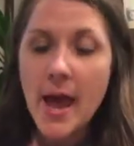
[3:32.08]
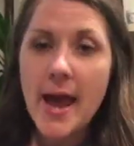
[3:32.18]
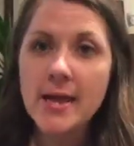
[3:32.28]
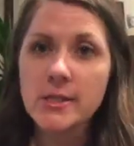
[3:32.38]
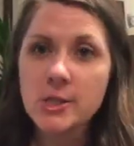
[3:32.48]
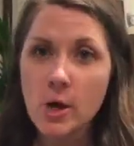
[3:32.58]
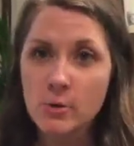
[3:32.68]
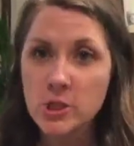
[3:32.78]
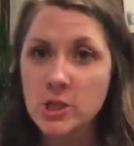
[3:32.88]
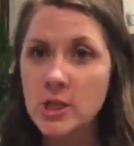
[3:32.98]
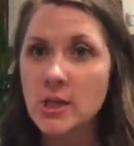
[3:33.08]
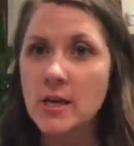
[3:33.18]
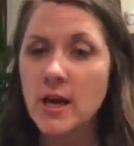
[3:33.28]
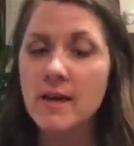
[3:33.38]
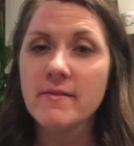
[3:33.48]
And so
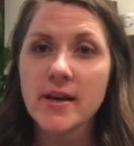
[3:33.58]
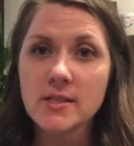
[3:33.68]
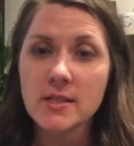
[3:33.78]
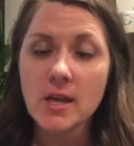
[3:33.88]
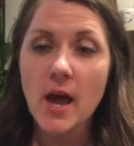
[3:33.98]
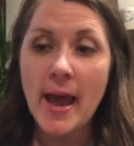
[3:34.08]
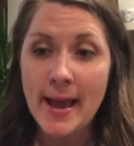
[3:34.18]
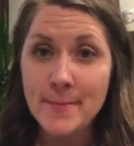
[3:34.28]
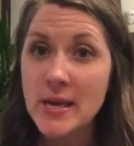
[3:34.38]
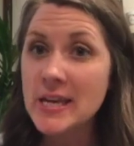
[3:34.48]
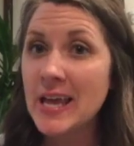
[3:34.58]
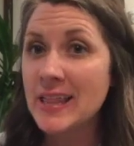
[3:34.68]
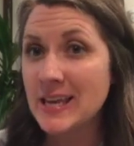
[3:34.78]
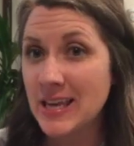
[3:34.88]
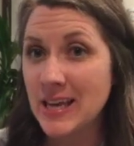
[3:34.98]
she invites Haman
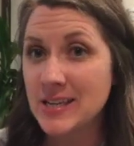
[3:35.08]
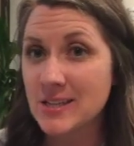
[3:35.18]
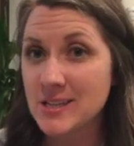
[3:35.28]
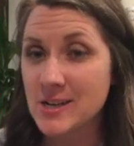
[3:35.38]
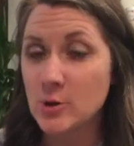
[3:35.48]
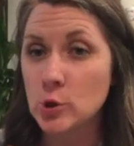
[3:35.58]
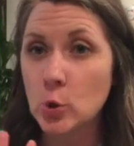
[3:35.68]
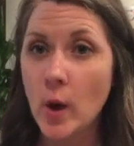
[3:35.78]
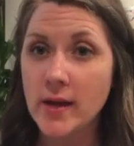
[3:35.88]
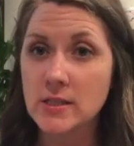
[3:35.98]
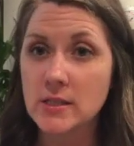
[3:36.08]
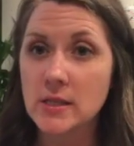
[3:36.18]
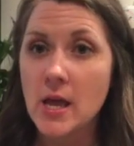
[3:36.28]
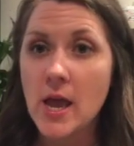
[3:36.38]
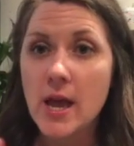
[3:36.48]
and the king to dinner twice.
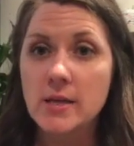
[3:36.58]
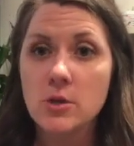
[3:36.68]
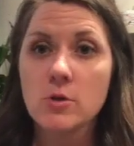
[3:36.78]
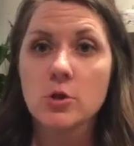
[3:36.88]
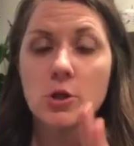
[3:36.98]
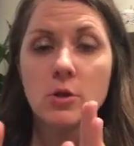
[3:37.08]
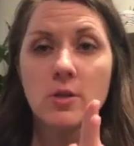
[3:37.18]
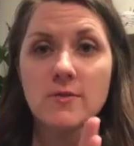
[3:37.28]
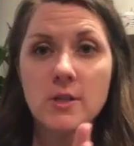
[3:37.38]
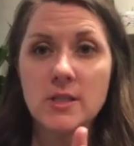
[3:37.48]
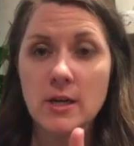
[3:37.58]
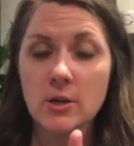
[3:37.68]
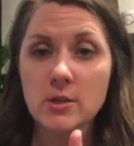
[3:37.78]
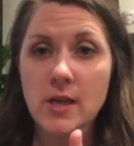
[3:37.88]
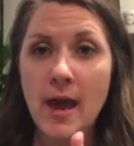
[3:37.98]
And so there's 2 different
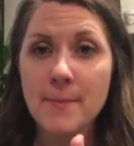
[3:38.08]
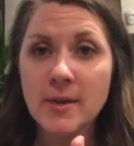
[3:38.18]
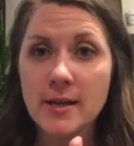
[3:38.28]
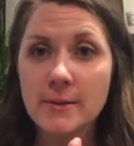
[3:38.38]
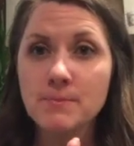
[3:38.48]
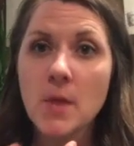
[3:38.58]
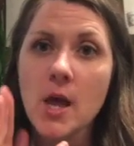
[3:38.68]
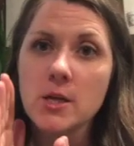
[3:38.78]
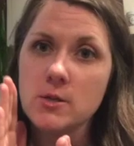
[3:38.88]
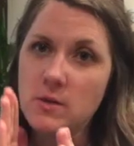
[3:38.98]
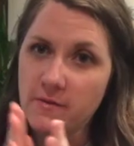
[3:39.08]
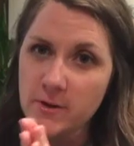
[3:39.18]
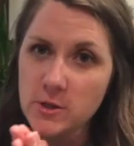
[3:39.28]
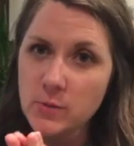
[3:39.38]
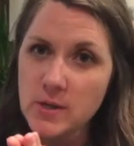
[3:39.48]
dinners happening. The
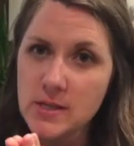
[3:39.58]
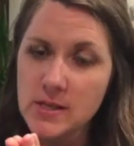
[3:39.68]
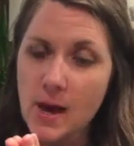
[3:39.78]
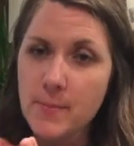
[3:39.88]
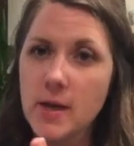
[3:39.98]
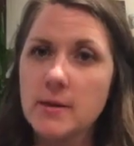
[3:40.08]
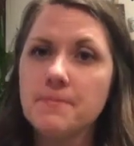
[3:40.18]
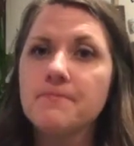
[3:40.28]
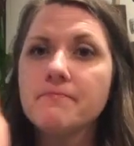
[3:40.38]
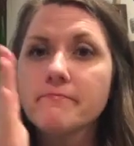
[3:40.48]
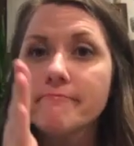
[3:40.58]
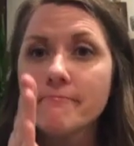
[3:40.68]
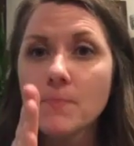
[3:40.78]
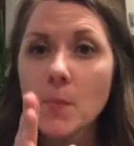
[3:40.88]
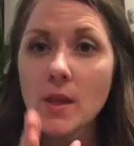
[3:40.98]
first one has happened.
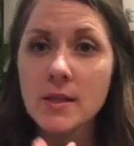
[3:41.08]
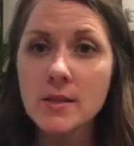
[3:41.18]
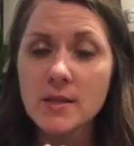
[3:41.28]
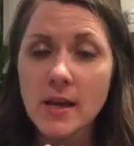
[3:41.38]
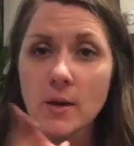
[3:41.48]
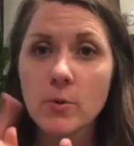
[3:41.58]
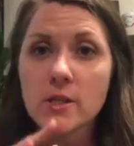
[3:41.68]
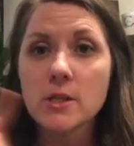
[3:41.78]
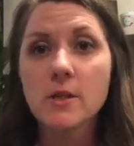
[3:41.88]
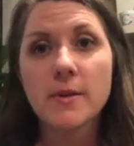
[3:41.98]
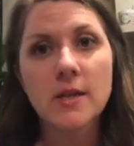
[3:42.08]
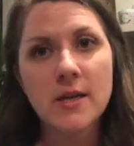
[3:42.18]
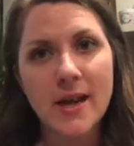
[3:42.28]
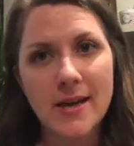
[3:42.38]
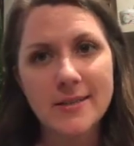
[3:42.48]
The second one is going to be the
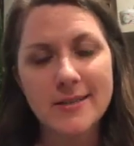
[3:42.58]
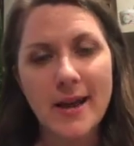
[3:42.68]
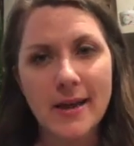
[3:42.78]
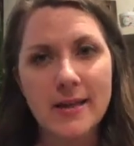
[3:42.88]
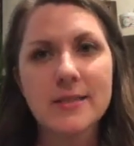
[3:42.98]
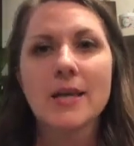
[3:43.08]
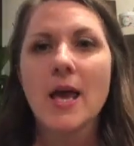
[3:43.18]
next night.